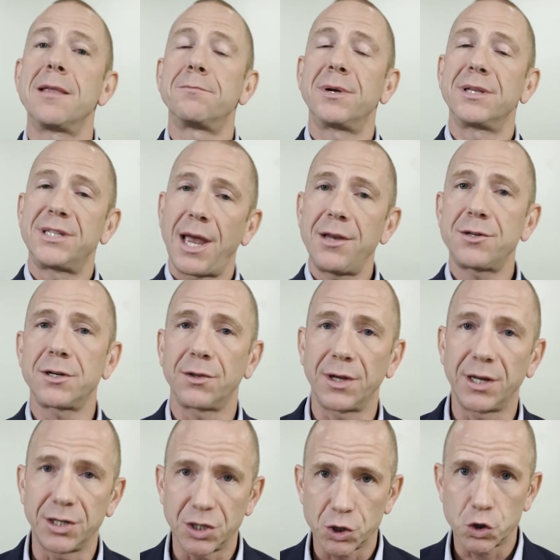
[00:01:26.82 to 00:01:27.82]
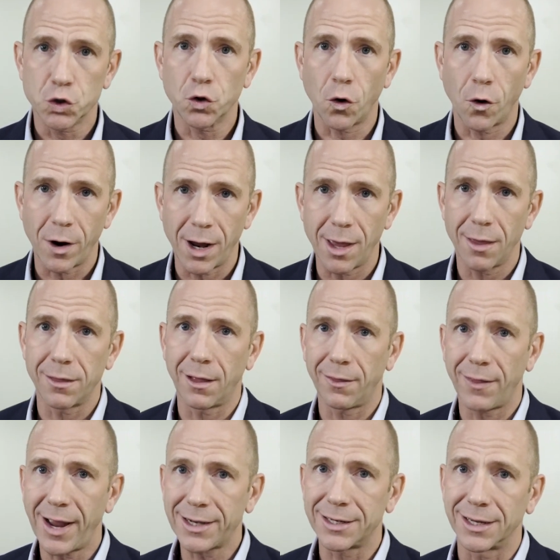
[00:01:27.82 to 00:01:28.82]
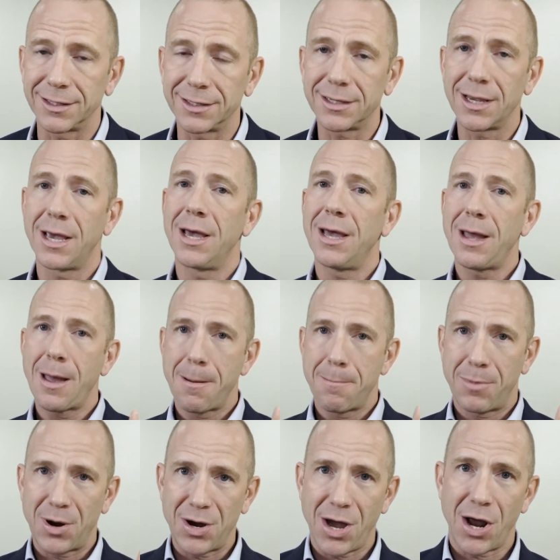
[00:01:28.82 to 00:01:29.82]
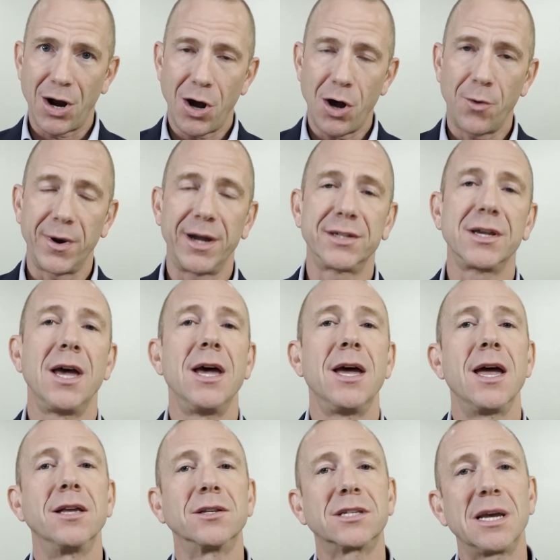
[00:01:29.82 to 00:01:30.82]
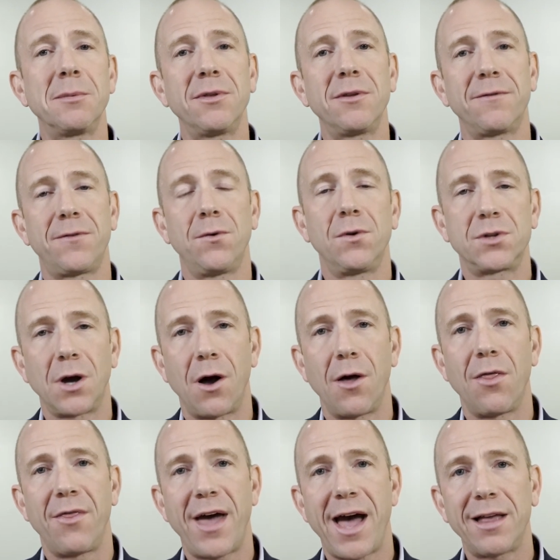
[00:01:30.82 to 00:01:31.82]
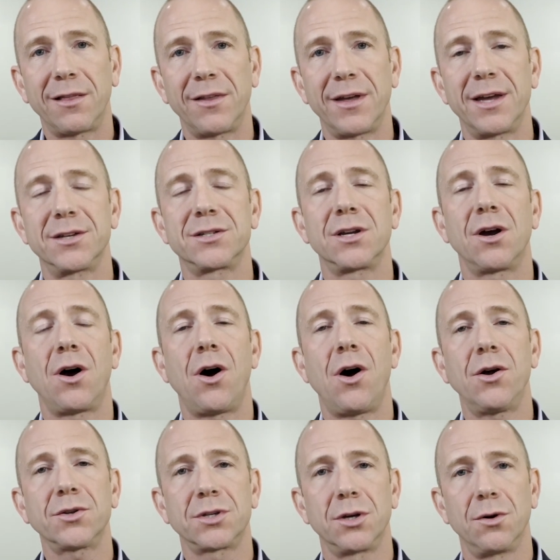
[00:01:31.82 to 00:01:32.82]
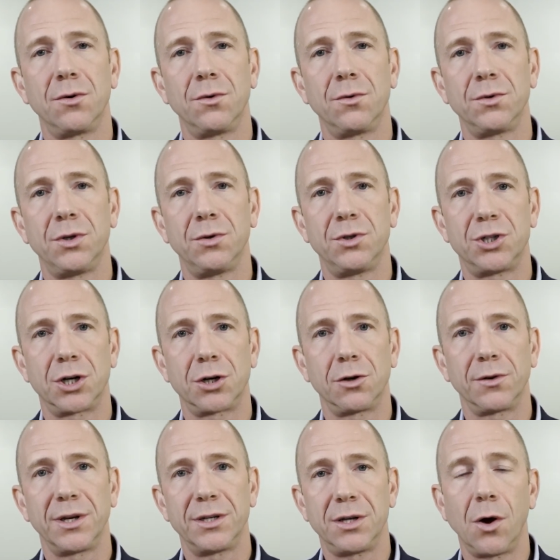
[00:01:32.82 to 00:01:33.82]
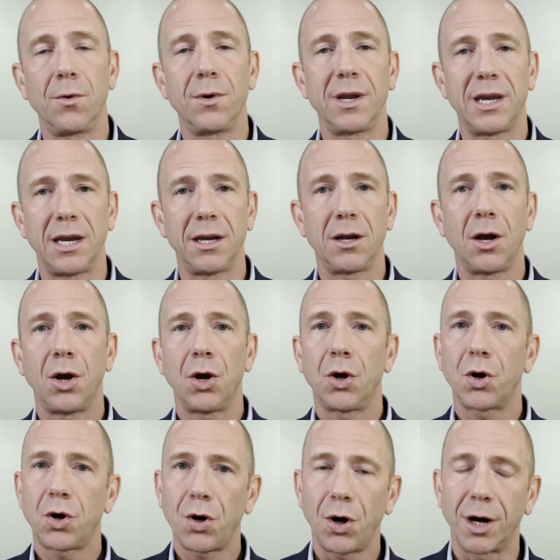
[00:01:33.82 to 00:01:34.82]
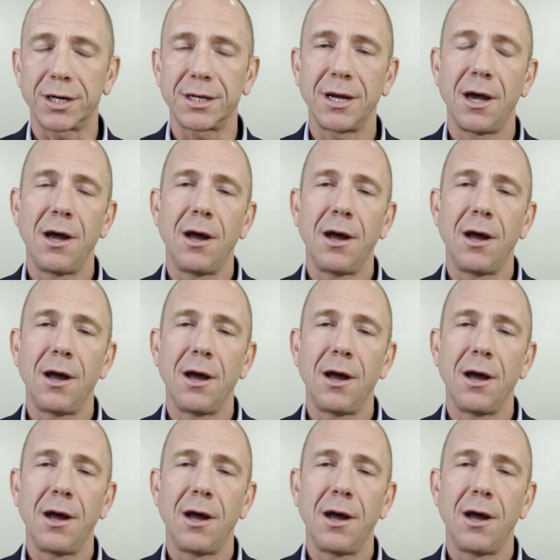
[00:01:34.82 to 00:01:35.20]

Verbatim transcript: potentially destroy the lectins, but not always. In some of the foods on that list, also you generally don't eat cooked.